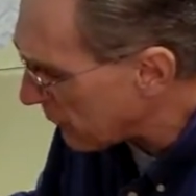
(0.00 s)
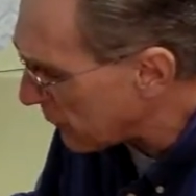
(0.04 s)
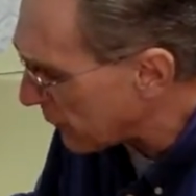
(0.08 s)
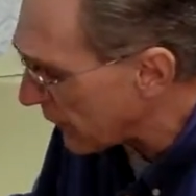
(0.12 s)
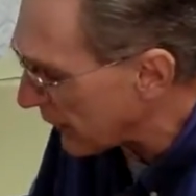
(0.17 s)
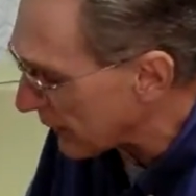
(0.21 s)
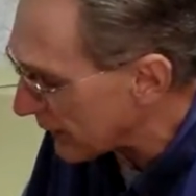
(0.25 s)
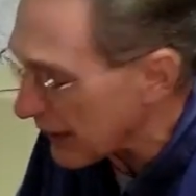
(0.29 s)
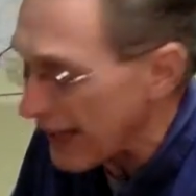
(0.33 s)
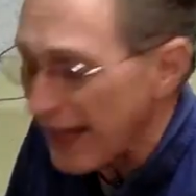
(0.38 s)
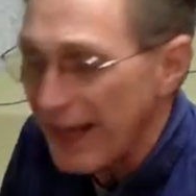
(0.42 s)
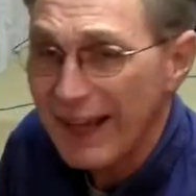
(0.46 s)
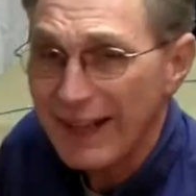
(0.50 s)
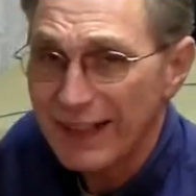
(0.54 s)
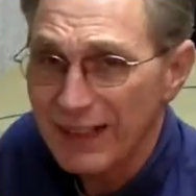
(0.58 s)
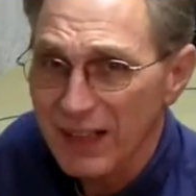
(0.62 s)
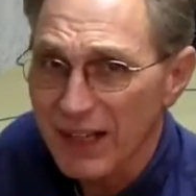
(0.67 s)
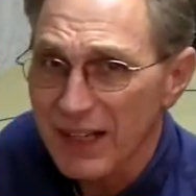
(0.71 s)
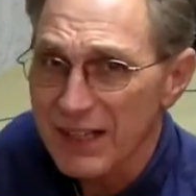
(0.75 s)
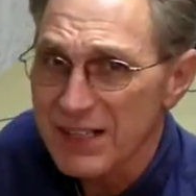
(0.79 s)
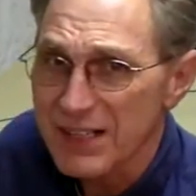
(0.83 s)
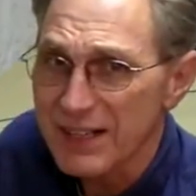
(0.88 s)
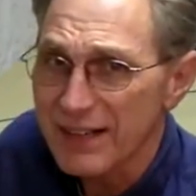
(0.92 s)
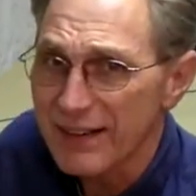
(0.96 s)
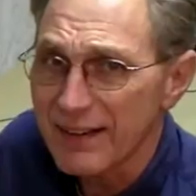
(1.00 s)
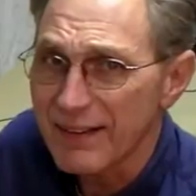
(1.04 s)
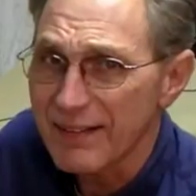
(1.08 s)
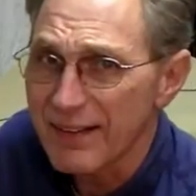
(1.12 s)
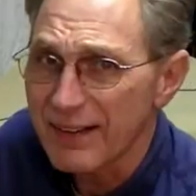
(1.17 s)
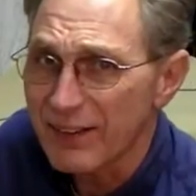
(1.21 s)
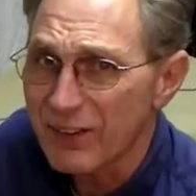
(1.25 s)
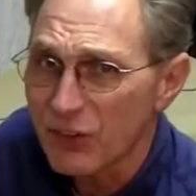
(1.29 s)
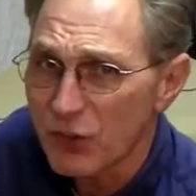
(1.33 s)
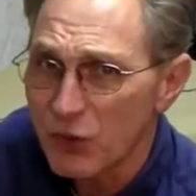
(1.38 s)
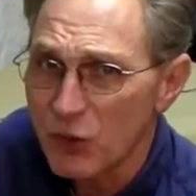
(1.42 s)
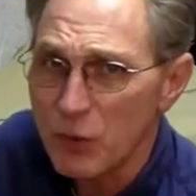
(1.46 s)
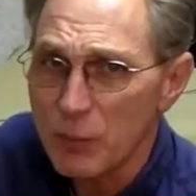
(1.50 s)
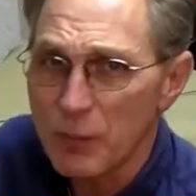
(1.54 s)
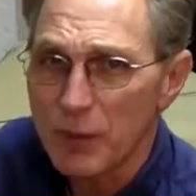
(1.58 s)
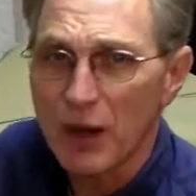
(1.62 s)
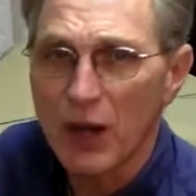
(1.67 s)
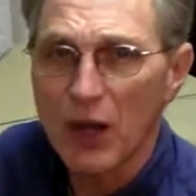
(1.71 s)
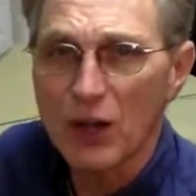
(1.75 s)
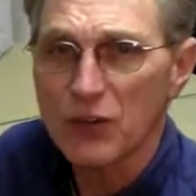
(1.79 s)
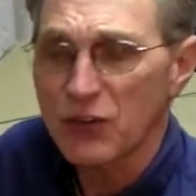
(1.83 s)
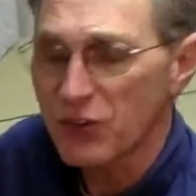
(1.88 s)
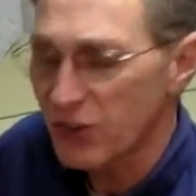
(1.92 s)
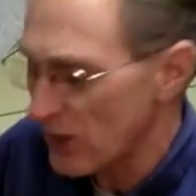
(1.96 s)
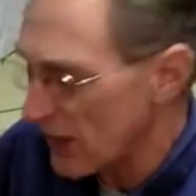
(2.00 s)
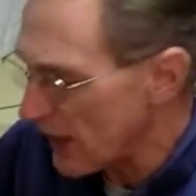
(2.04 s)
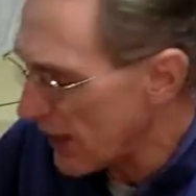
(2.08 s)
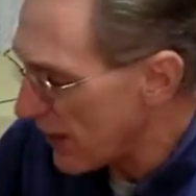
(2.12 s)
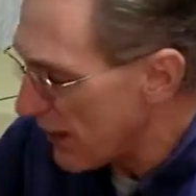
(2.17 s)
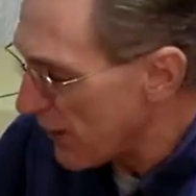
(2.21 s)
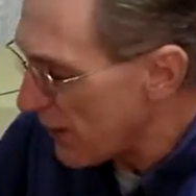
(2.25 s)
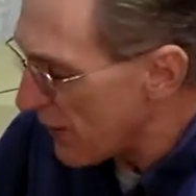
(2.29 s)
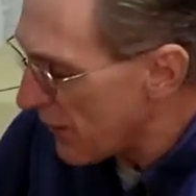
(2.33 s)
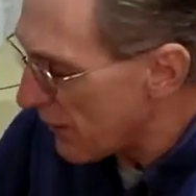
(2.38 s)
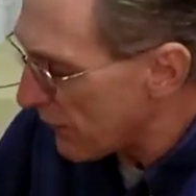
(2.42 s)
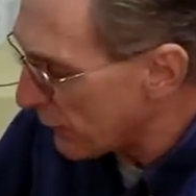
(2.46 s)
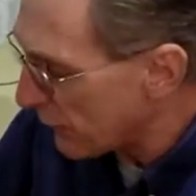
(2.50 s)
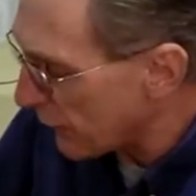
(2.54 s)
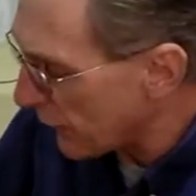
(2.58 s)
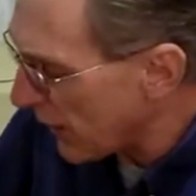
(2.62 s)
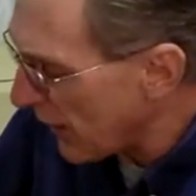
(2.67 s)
put headlights into this school bus for